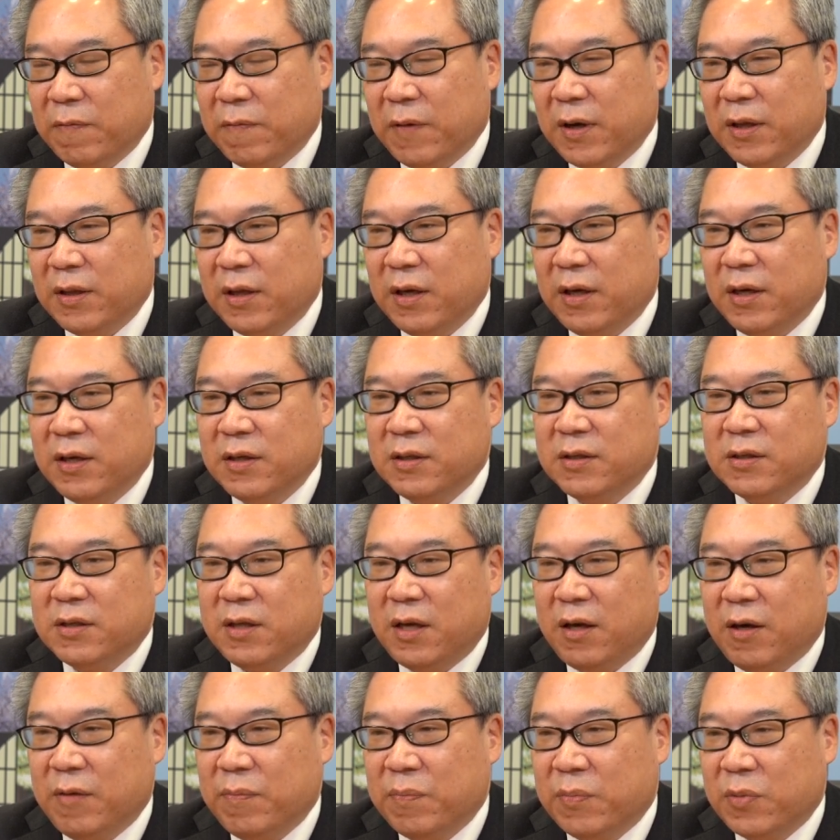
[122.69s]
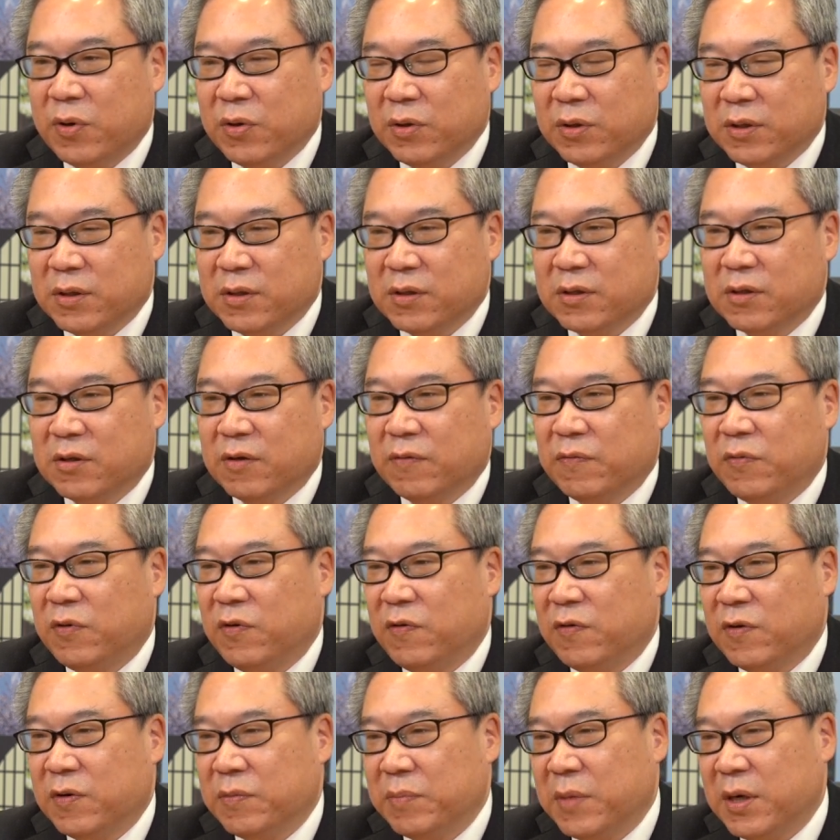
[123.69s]
What is the importance of
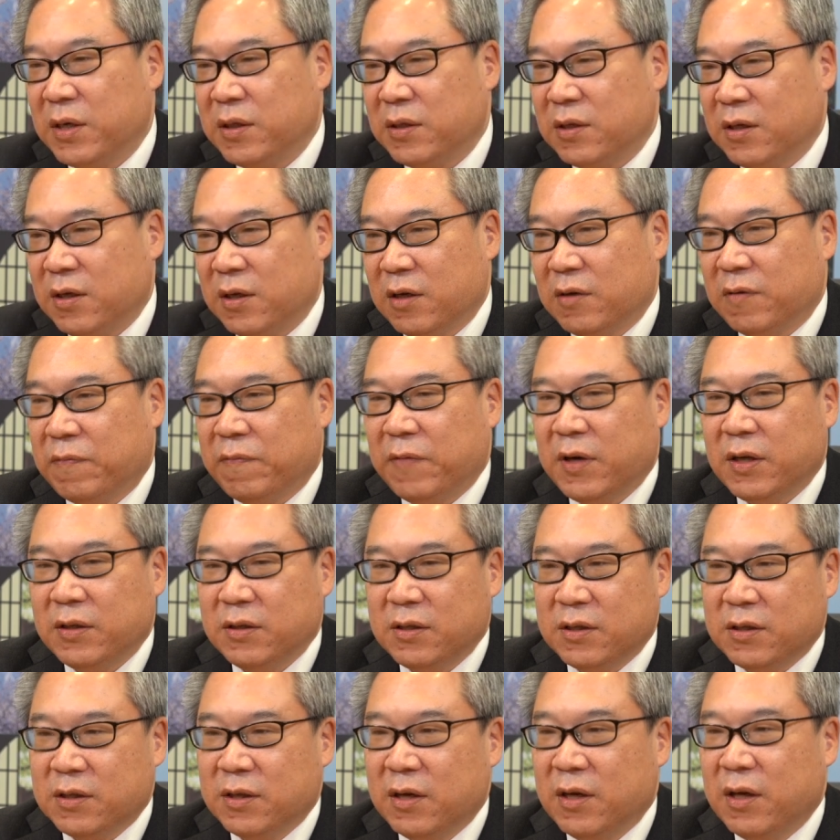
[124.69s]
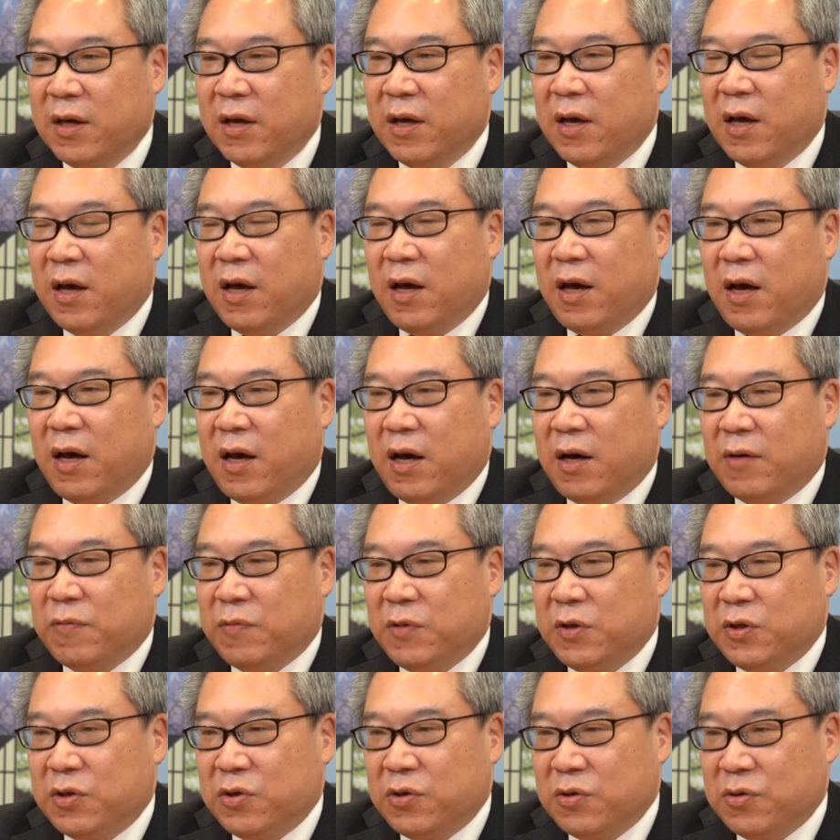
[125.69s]
humanity and what
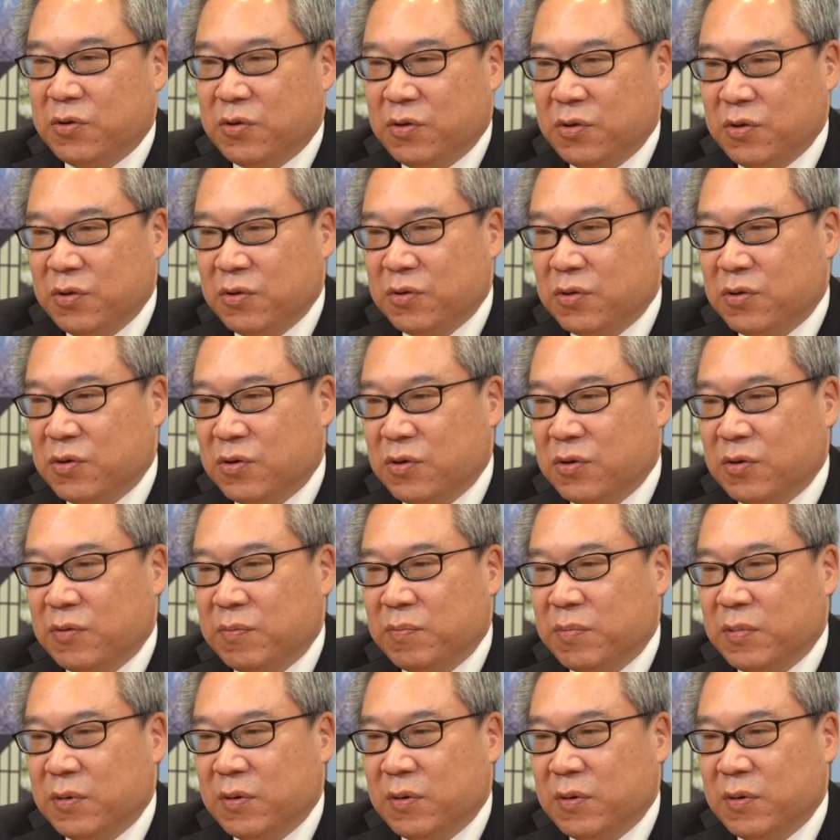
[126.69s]
we should do to